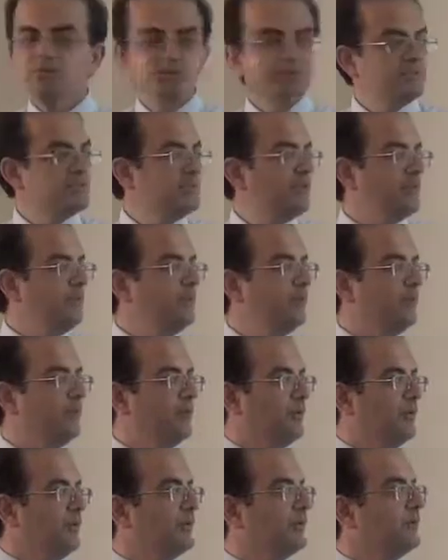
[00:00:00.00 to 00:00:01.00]
we still have
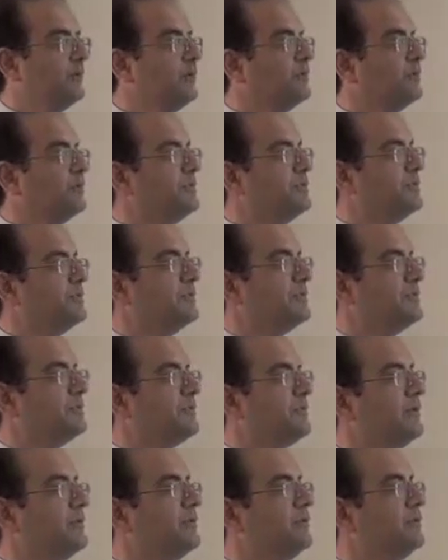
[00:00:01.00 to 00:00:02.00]
more prisoners
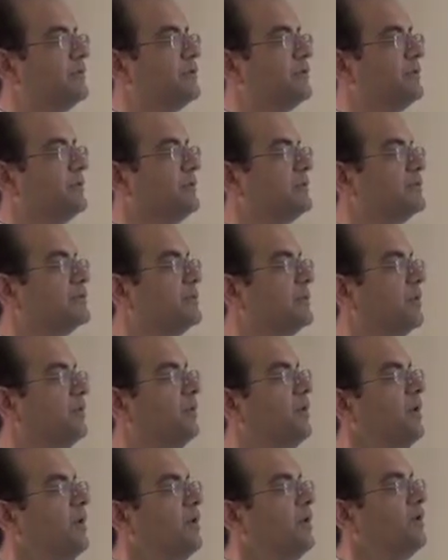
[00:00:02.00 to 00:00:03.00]
than we should. So